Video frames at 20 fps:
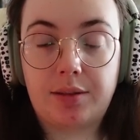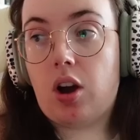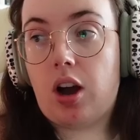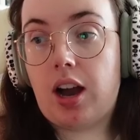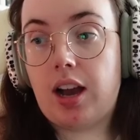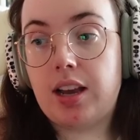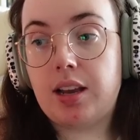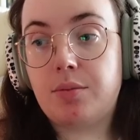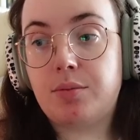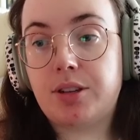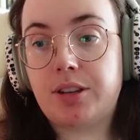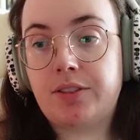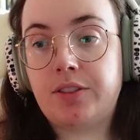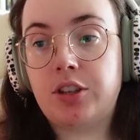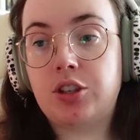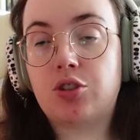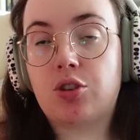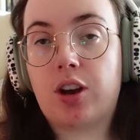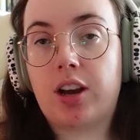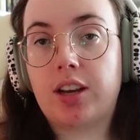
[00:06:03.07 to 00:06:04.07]
I am
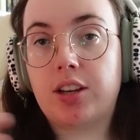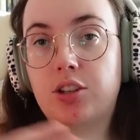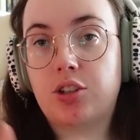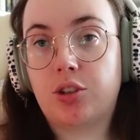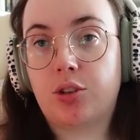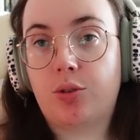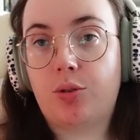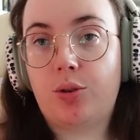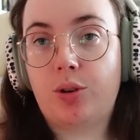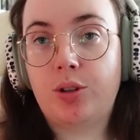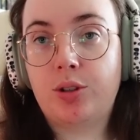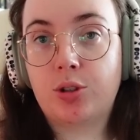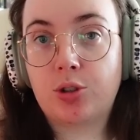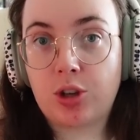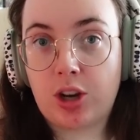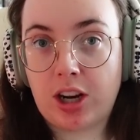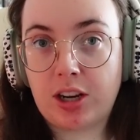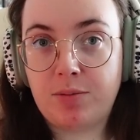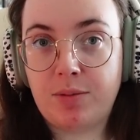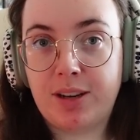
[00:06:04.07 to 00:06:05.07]
definitely trying to
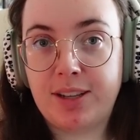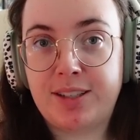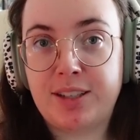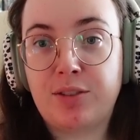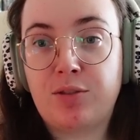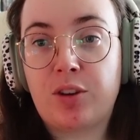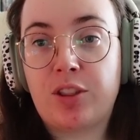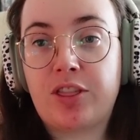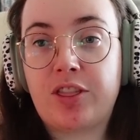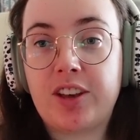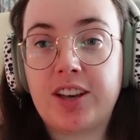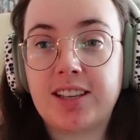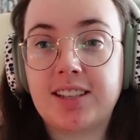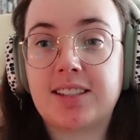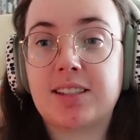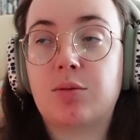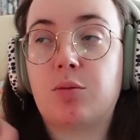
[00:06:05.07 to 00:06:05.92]
distract myself with this,